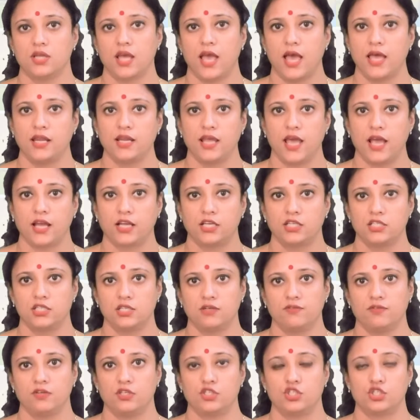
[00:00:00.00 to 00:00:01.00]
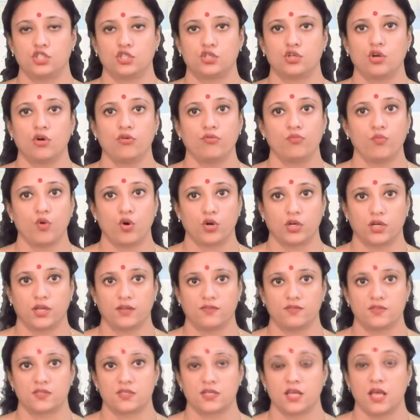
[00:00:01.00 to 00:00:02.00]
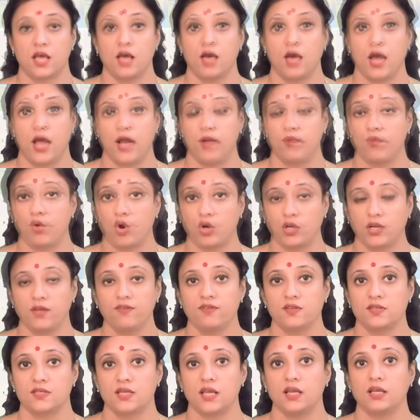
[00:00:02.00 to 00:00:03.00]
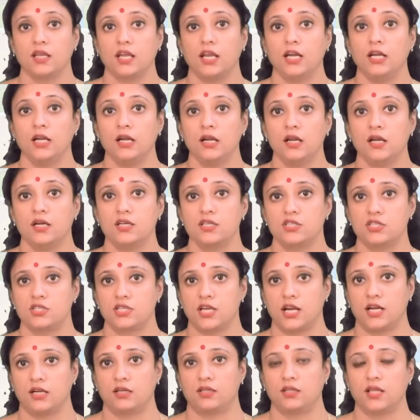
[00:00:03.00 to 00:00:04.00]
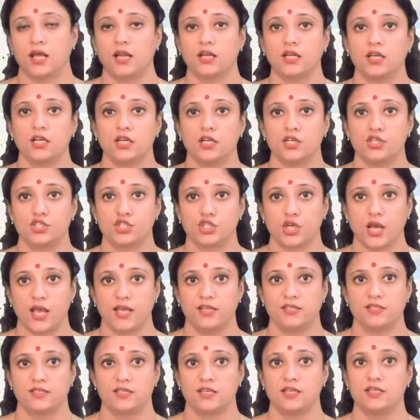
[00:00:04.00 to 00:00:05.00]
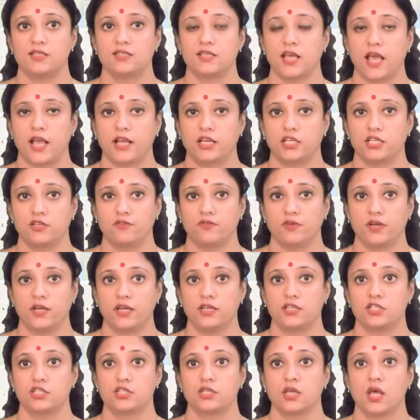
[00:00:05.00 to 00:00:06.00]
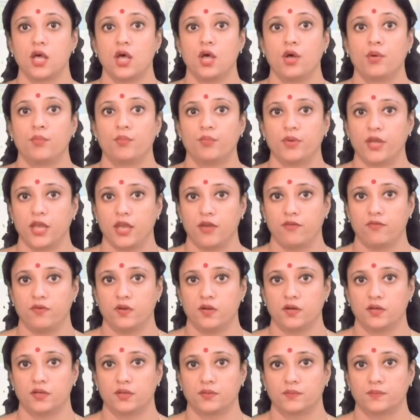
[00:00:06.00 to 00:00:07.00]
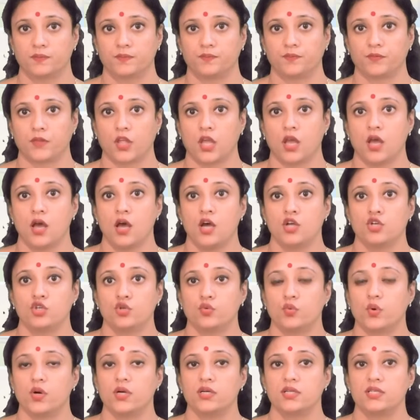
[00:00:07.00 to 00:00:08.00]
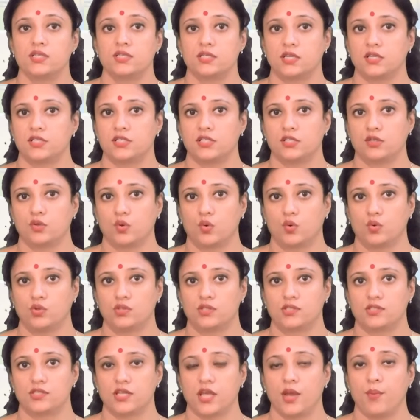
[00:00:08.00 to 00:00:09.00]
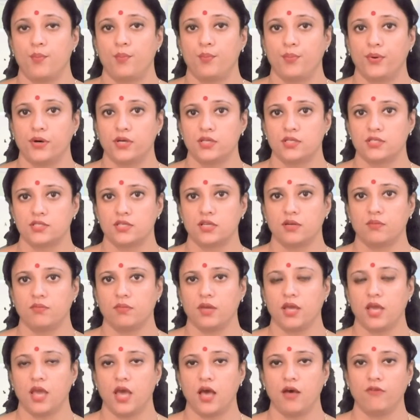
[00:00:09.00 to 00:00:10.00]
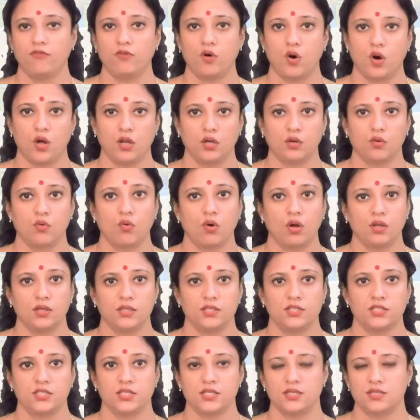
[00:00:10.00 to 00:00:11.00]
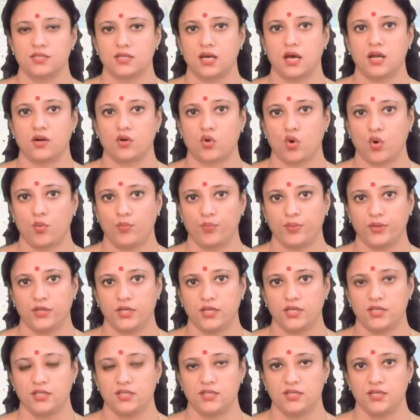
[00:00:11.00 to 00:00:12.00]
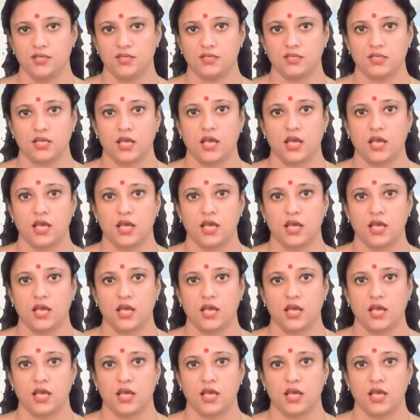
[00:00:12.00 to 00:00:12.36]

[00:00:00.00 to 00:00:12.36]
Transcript: and activation of motives, and motive is an inner state that energizes, activates behavior towards certain goals. A person may have all qualities or competencies.